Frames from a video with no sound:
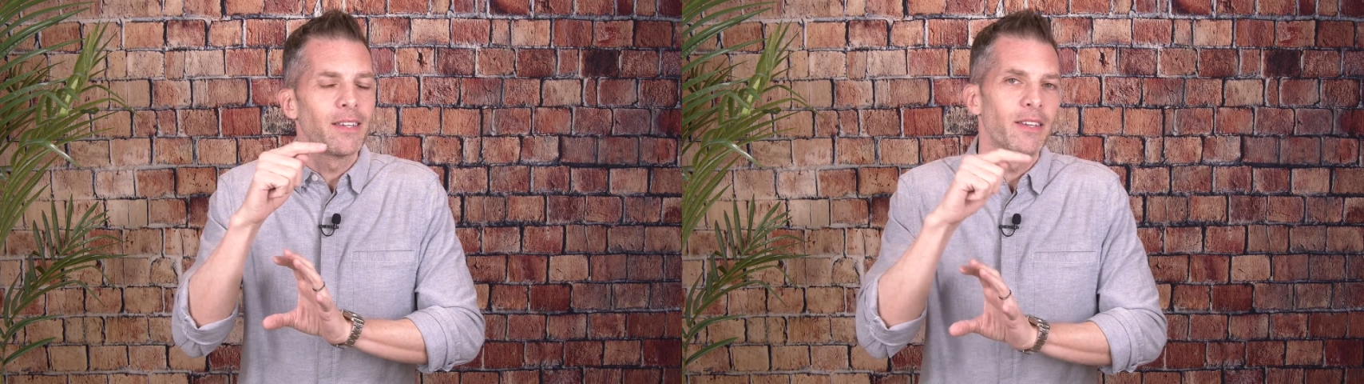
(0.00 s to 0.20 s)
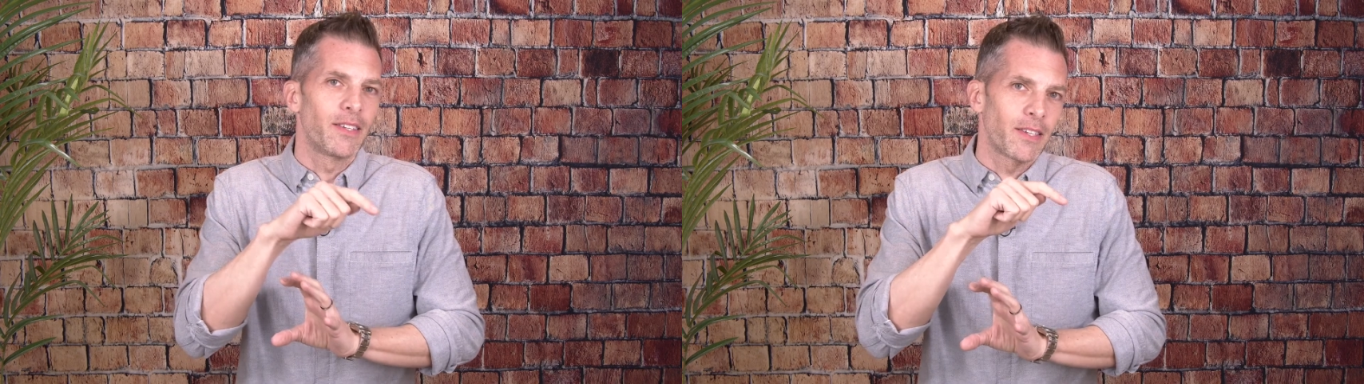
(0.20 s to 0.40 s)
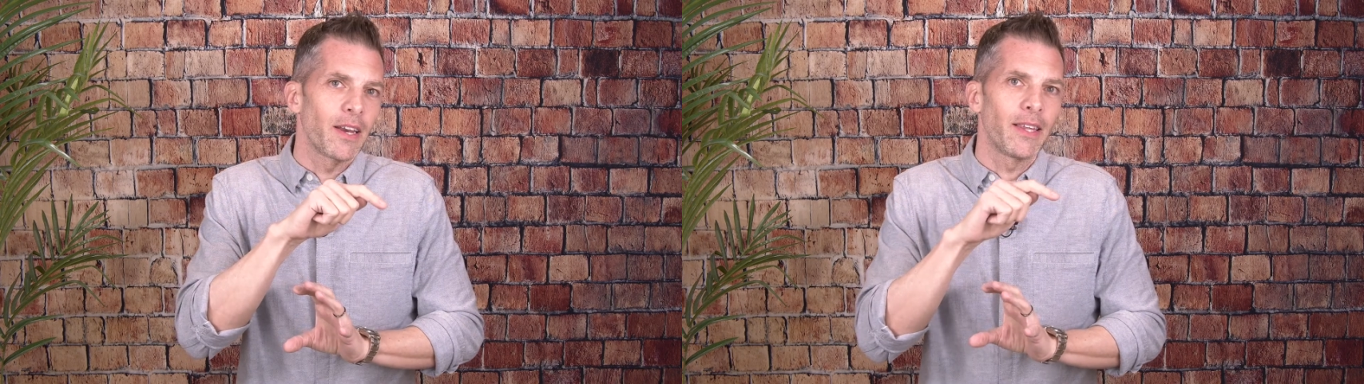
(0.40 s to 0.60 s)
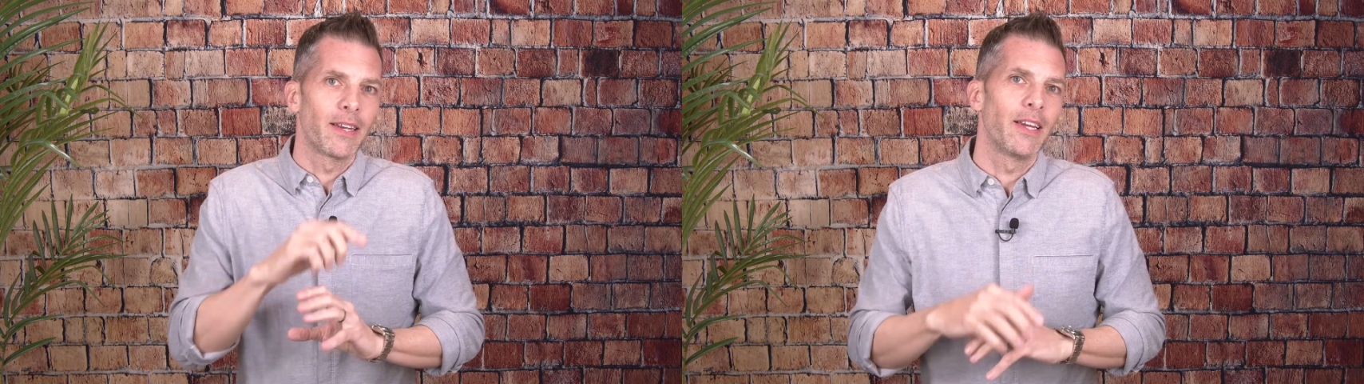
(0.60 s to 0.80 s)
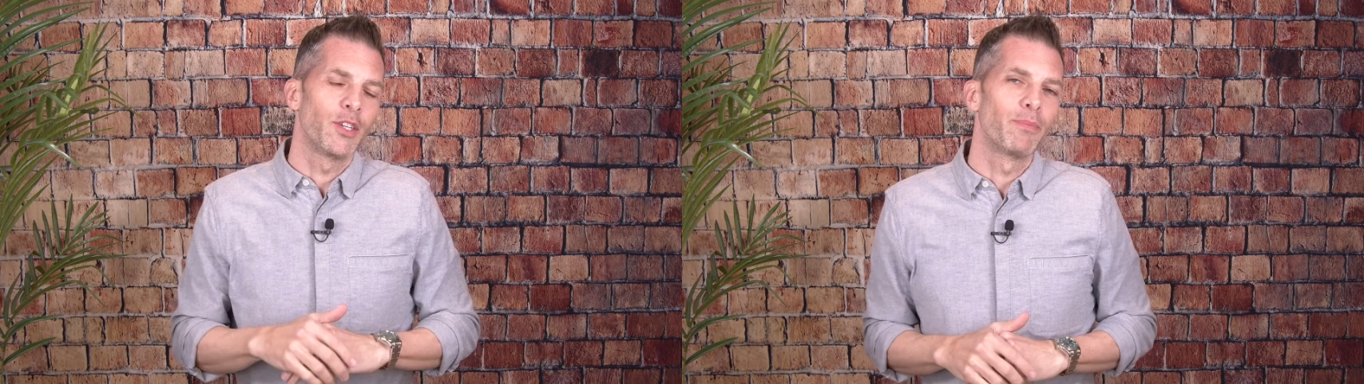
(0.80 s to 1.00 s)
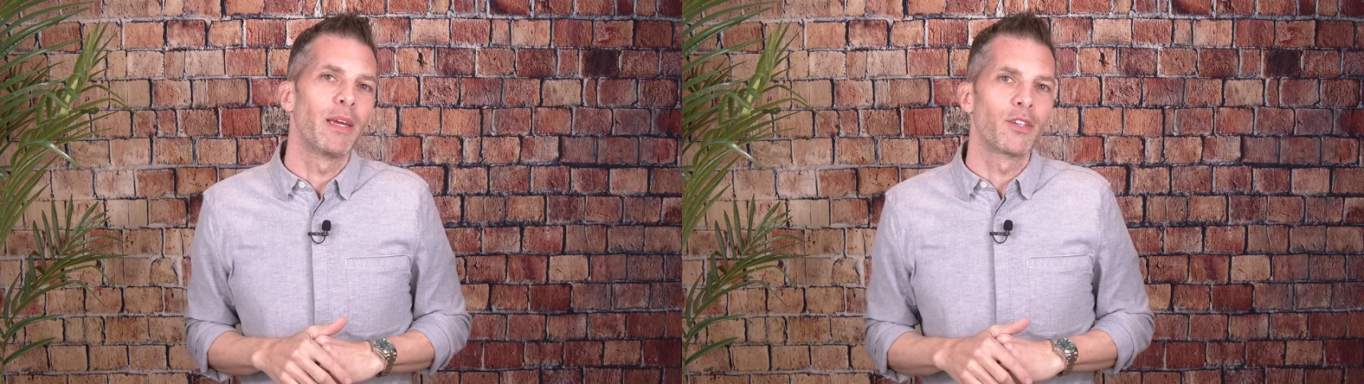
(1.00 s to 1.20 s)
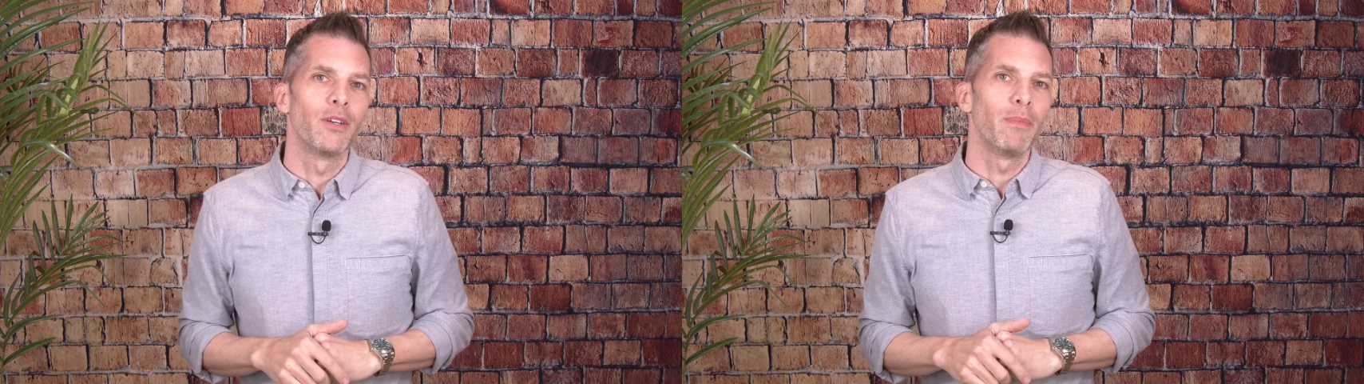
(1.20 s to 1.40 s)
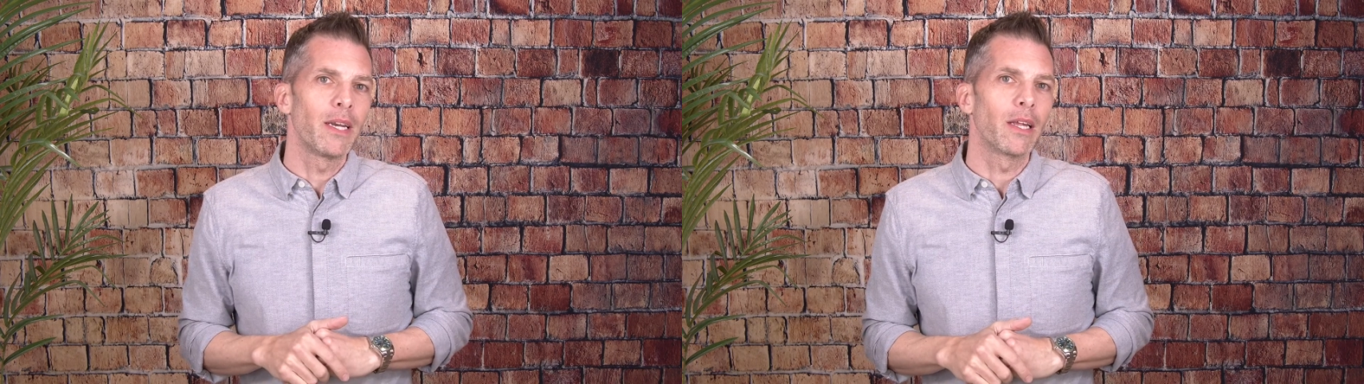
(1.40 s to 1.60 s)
the study that I just mentioned a minute